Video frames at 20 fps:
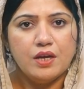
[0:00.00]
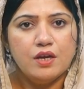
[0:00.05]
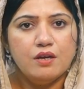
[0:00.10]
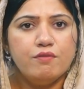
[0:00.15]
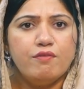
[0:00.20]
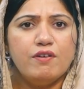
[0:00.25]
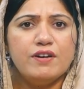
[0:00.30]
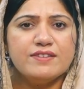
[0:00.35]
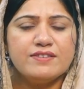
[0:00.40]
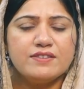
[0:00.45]

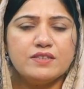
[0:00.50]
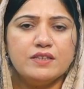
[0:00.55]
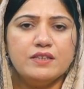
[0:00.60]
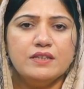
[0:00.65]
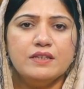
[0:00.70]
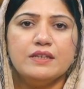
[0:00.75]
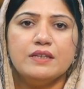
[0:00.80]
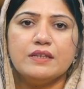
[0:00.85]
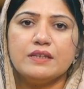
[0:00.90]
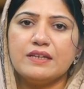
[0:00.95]
Foster
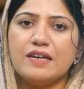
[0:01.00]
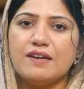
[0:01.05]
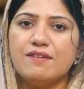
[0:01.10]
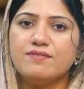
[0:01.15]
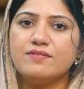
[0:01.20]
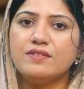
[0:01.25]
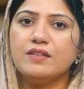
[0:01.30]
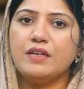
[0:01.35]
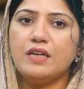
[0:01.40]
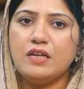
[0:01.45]

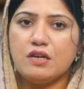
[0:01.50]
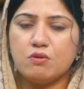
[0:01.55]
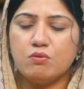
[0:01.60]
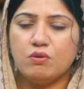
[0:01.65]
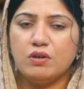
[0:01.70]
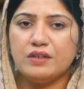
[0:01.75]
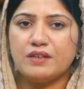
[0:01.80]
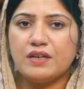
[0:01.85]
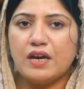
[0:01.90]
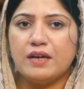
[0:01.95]
gives
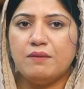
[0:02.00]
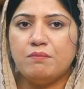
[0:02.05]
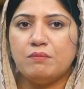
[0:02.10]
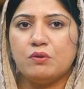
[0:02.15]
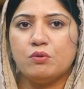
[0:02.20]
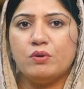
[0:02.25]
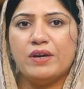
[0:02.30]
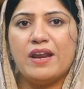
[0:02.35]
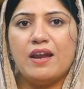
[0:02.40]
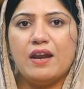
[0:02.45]
equal time
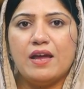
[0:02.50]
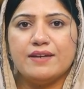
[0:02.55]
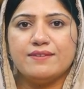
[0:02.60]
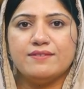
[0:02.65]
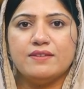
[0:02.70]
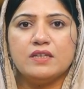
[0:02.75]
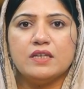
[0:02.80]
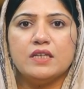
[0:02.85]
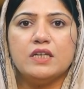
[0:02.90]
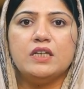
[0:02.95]
to
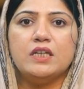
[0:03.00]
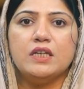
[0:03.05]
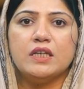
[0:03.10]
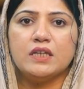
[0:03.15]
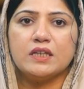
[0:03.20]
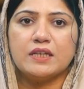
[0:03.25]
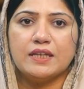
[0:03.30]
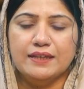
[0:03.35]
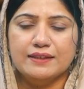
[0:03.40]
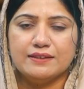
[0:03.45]
analyzing
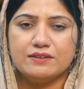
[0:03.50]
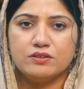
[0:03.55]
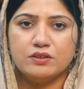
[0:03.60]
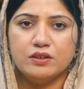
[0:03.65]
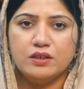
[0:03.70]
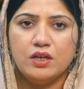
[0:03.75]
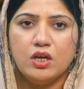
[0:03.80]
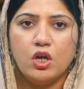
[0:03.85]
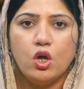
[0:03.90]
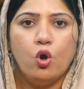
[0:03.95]
Indian
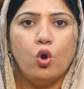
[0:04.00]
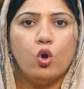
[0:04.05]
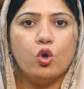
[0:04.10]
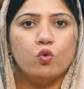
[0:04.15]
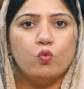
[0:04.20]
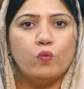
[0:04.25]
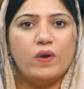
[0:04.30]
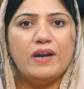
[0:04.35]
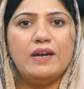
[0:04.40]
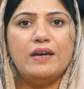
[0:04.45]
culture.
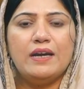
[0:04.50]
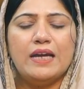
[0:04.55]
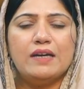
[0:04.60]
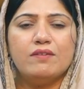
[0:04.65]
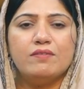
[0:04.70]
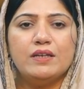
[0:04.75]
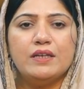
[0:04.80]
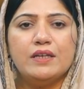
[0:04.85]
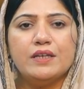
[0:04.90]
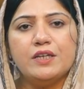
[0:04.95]
On one
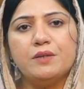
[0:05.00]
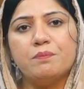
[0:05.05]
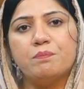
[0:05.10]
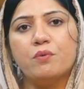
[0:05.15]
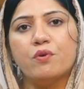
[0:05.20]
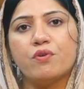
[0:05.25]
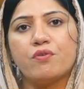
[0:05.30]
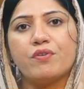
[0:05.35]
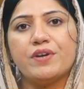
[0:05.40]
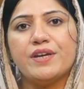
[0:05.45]
level, he
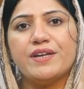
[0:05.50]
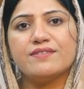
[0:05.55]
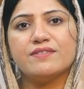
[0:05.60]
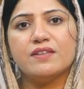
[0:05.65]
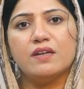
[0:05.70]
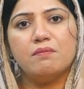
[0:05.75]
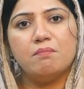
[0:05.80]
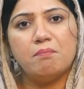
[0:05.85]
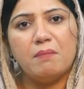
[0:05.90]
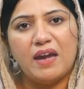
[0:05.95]
portrays
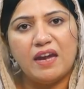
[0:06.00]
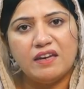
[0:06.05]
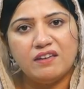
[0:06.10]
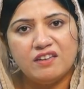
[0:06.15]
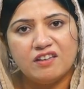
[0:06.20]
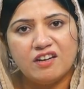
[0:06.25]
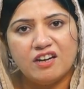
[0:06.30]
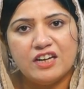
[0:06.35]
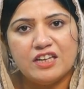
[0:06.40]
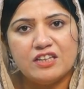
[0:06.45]
the
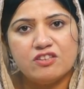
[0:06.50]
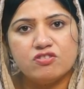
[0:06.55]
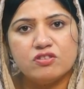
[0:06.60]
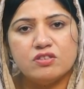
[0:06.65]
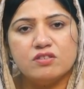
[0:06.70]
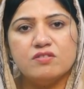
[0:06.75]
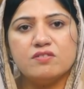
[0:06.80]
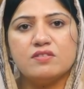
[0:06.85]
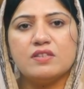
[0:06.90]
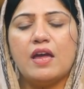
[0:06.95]
many
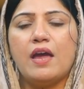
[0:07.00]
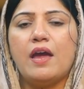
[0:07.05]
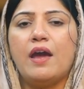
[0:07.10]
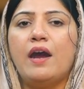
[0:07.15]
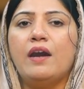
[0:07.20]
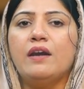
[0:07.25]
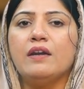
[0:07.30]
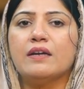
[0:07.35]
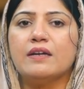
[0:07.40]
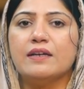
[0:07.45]
religions
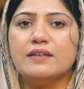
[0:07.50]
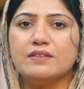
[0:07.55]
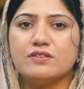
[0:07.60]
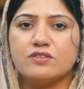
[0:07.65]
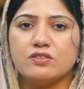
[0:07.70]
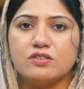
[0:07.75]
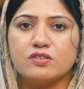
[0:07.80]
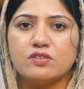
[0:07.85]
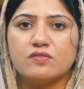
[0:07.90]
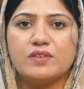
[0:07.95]
and
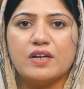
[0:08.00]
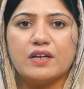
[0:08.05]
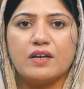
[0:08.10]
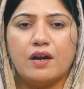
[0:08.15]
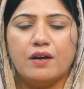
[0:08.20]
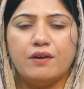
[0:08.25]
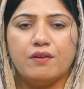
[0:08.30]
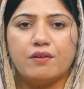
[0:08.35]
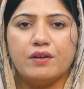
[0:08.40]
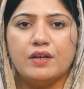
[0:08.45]
cultures of the
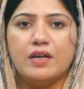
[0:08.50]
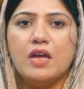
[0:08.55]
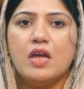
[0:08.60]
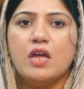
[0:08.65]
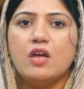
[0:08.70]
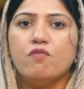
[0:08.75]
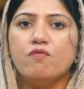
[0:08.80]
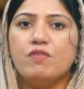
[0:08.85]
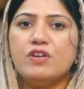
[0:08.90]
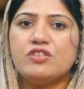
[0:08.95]
country
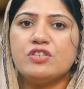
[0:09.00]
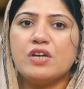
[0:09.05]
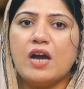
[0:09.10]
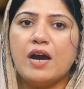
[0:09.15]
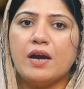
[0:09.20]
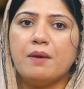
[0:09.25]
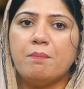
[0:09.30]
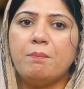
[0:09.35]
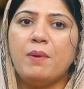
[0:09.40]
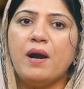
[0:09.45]
which
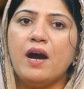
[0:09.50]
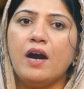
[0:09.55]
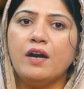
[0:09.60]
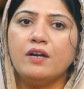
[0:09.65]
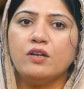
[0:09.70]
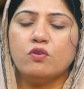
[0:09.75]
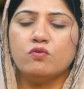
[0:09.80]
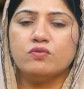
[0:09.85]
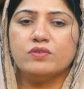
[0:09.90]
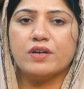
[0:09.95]
are
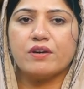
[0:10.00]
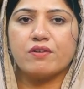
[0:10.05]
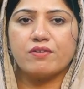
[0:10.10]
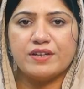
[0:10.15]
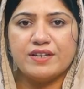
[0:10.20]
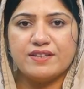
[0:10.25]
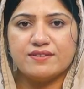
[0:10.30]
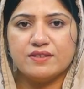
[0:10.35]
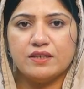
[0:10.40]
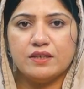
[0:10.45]
part of the
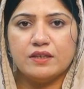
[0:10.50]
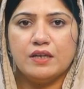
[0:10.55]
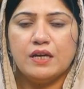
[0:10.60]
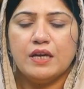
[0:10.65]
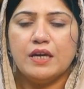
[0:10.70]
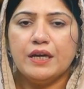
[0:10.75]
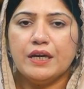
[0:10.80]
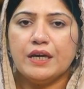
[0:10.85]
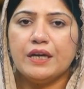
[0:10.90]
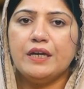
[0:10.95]
reason
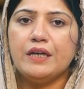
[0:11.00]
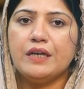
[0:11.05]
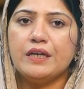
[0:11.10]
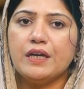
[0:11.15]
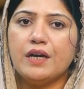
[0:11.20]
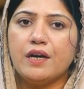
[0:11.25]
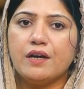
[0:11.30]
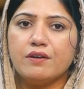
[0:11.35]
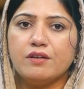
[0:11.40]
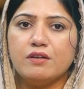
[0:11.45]

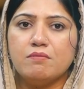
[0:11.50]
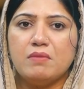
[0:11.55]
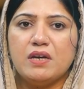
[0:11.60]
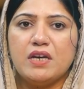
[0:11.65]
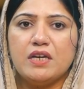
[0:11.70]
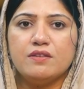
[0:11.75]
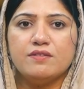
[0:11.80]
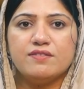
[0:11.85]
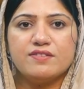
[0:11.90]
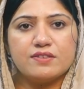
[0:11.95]
India
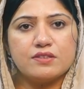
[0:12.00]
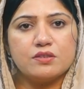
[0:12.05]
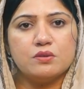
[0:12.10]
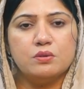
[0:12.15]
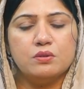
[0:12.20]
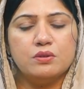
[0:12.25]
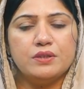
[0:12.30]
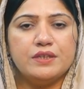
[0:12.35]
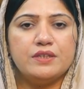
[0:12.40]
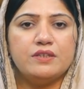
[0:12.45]
remains
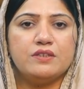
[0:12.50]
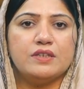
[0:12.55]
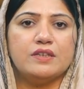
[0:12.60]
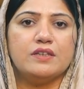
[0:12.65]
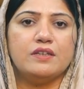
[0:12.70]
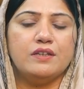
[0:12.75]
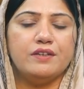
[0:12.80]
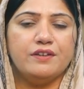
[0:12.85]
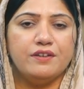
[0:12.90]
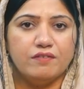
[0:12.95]
so
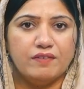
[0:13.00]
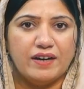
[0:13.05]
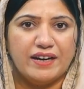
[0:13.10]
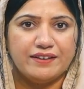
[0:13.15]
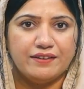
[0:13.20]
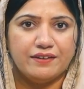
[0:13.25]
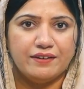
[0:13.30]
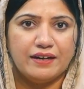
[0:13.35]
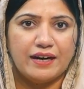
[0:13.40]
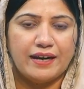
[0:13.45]
internally
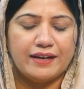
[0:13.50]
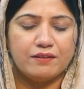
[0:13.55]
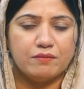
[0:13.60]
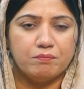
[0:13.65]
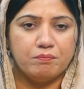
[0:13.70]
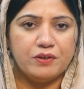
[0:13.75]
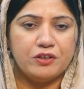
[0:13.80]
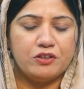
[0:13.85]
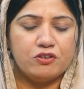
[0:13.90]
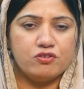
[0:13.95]
divided, like
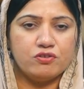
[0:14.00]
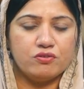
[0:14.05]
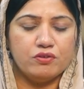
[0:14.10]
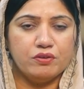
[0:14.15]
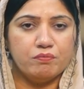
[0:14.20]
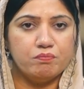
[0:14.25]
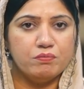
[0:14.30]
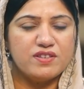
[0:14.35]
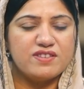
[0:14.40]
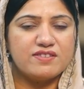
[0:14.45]
British
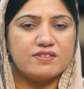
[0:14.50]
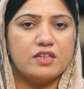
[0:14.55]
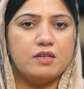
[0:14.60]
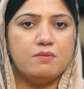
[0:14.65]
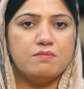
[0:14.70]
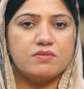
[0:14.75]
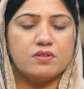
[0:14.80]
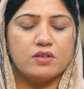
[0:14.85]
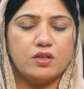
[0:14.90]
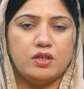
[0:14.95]

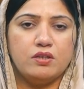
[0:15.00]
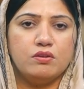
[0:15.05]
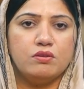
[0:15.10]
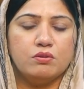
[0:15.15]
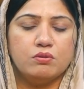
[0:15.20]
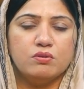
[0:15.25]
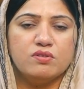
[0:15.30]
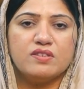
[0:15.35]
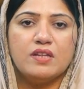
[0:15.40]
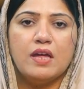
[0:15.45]
Muslims,
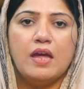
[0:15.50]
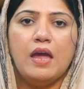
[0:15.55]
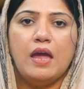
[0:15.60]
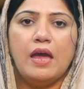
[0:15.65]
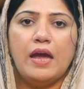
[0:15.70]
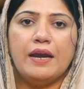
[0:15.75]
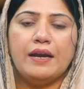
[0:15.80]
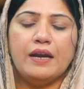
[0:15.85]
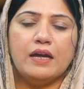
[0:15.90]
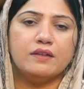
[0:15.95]
Hindus,
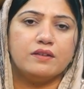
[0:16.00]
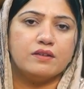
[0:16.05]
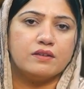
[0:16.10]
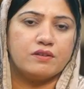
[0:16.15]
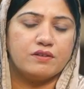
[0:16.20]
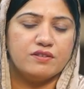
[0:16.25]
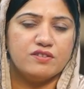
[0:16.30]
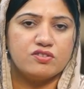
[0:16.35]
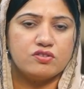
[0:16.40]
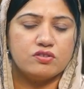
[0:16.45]
and other
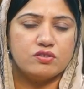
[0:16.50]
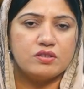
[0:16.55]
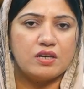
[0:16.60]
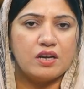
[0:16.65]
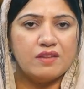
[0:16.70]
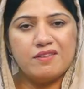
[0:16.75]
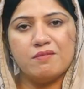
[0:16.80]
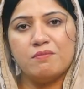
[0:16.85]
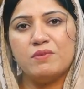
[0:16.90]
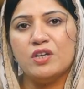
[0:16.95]
Christians and
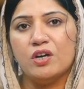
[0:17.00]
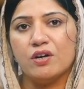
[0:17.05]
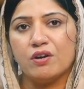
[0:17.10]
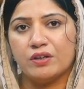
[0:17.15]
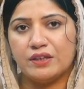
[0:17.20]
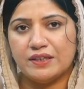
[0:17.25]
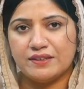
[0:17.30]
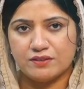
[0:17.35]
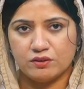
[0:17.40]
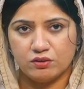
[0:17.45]
other
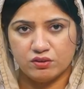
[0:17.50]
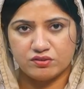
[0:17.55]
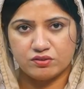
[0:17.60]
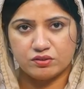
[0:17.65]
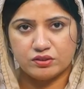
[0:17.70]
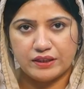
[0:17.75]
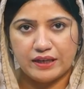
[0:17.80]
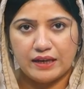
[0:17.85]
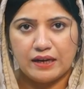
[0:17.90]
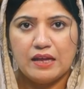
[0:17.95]
minorities are also
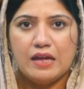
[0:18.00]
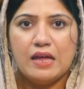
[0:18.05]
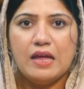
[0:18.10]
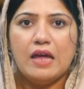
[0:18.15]
there.